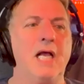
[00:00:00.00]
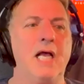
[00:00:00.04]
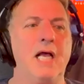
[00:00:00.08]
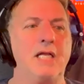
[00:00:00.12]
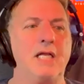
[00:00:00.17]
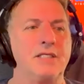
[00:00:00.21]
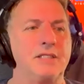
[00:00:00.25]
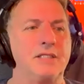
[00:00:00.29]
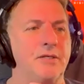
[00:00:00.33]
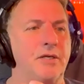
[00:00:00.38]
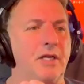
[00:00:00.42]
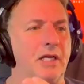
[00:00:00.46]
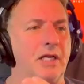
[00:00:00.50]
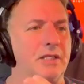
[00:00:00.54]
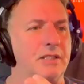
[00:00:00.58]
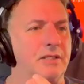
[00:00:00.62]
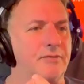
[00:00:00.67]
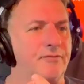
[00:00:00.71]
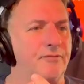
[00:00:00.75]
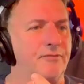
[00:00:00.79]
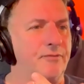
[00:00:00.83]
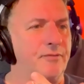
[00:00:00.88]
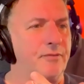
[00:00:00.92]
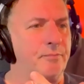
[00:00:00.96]
and uh,
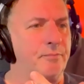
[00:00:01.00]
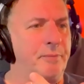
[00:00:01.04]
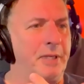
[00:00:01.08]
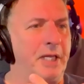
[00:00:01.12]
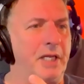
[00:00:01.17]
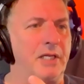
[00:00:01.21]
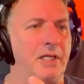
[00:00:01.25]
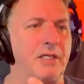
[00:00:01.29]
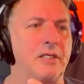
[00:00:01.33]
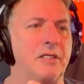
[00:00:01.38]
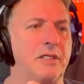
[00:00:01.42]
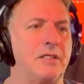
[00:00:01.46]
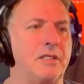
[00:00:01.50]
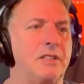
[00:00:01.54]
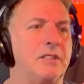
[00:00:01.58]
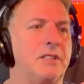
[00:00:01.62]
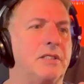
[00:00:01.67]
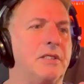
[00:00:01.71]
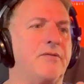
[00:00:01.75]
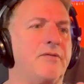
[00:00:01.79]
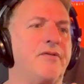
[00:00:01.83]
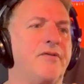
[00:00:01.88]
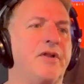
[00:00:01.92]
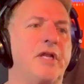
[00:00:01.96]
de- Bella
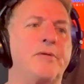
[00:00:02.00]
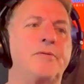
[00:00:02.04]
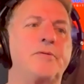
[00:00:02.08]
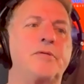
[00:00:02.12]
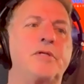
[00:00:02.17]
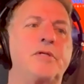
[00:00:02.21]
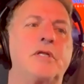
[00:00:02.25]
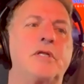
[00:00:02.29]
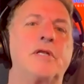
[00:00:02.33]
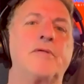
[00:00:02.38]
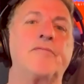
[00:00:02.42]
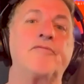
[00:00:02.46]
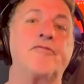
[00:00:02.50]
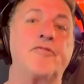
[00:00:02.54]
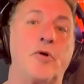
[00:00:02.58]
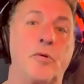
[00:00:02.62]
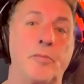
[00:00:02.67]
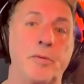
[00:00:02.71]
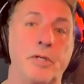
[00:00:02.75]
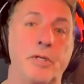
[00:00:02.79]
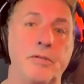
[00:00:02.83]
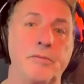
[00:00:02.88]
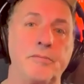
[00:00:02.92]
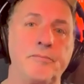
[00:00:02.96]
developed
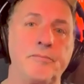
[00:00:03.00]
lymphoma.